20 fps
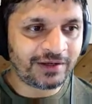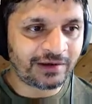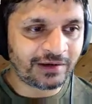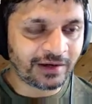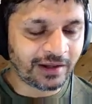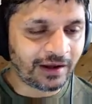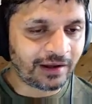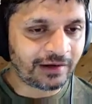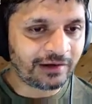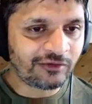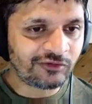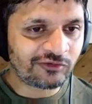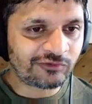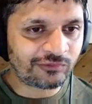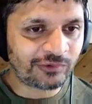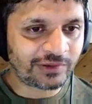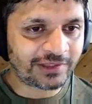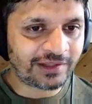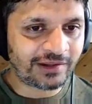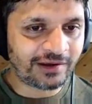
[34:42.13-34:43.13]
regardless
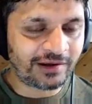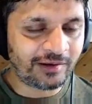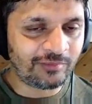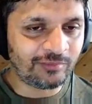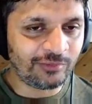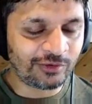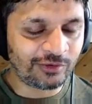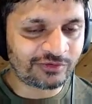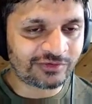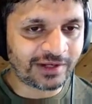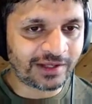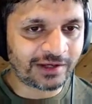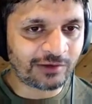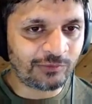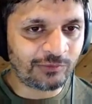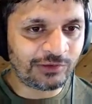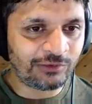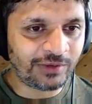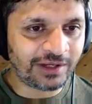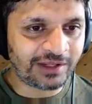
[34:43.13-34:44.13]
of what the arm looks like,
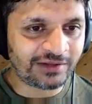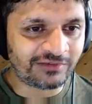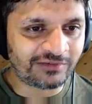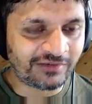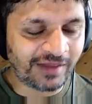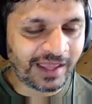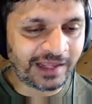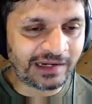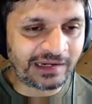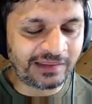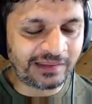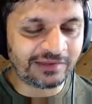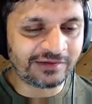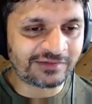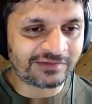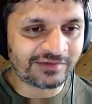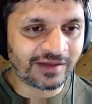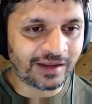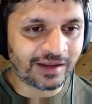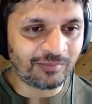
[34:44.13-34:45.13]
we do exactly the
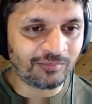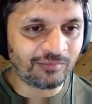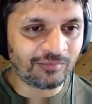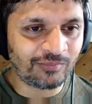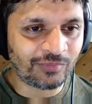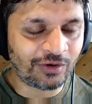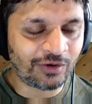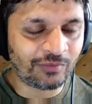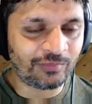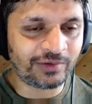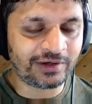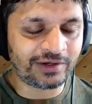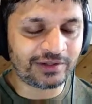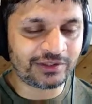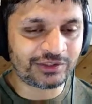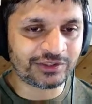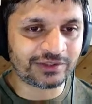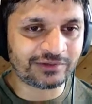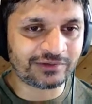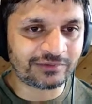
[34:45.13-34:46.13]
same
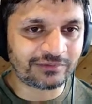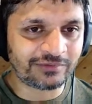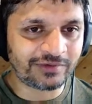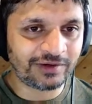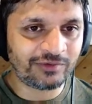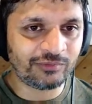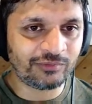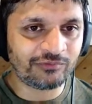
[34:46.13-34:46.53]
operation, right?